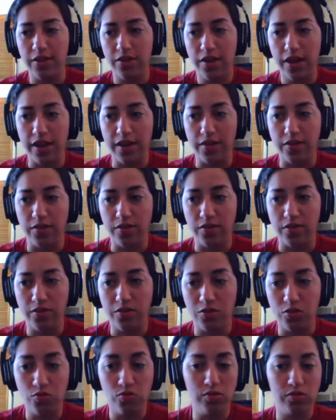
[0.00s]

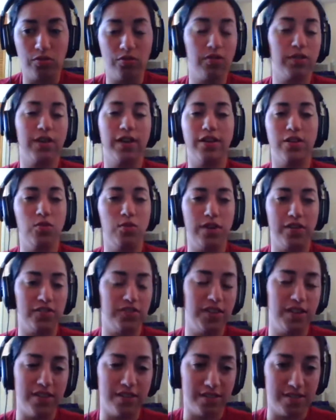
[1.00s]
And you could look at
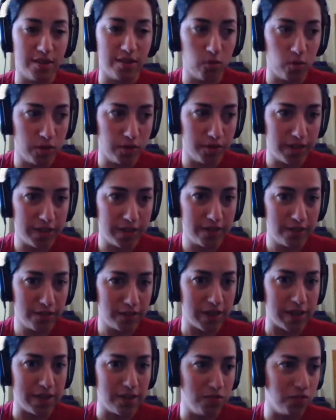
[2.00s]
USC and say, well, then,
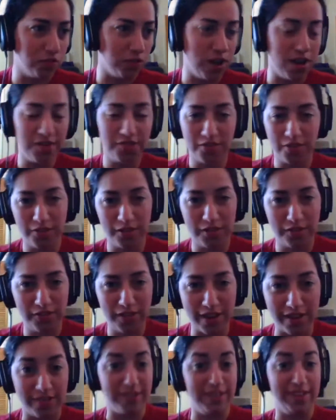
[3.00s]
okay, you've lost all these
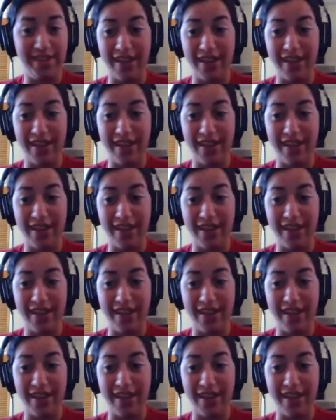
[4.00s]
guys.